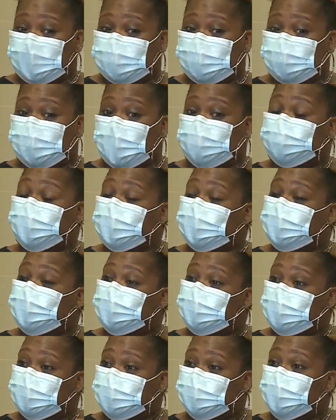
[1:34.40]
stop
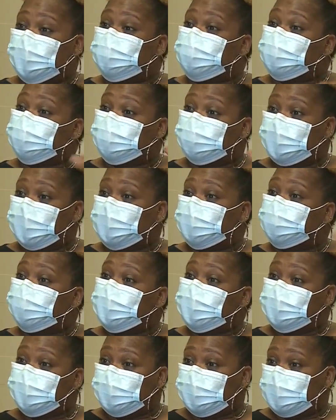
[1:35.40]
these these numbers from
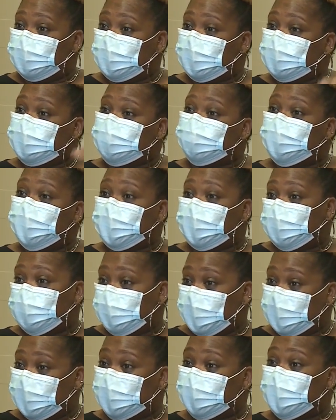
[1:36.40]
increasing and, and, spreading
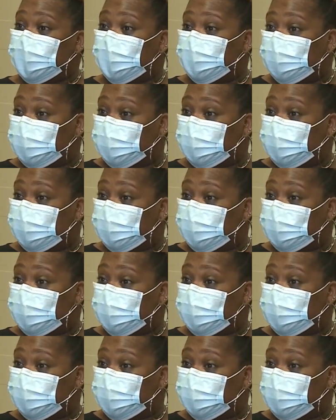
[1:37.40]
the way that they